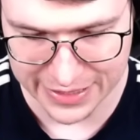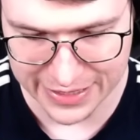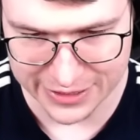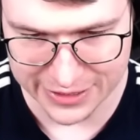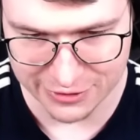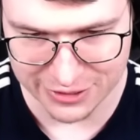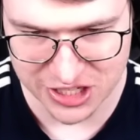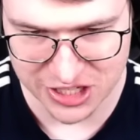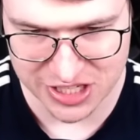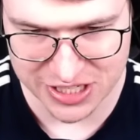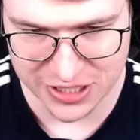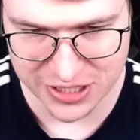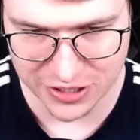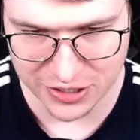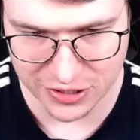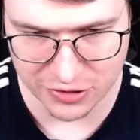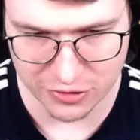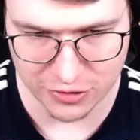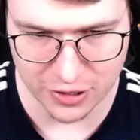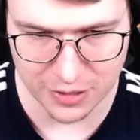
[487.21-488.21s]
The question is, he gonna
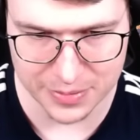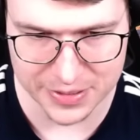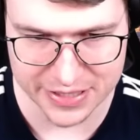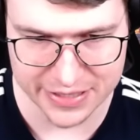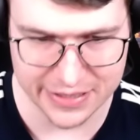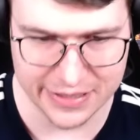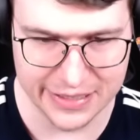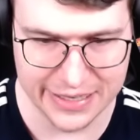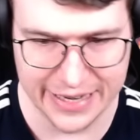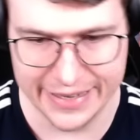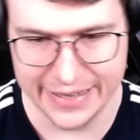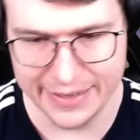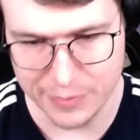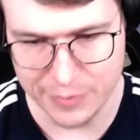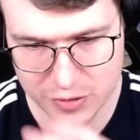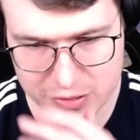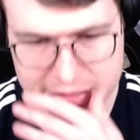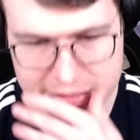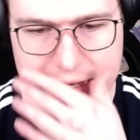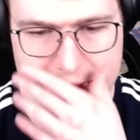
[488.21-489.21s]
go opposite lane? He
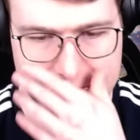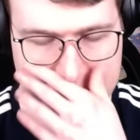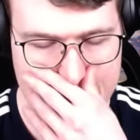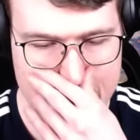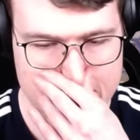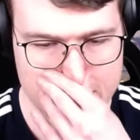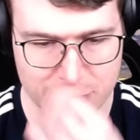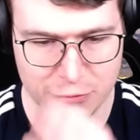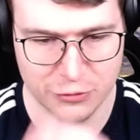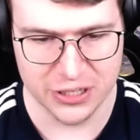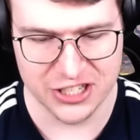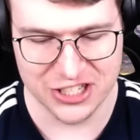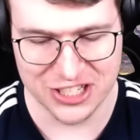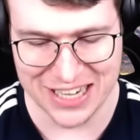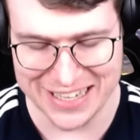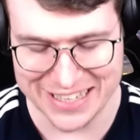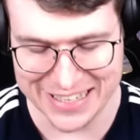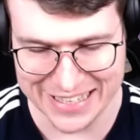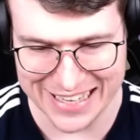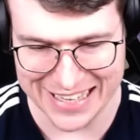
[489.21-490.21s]
most likely has Royal Giant
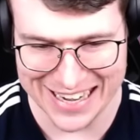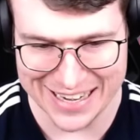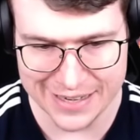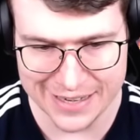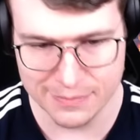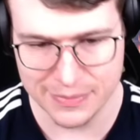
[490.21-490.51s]
again,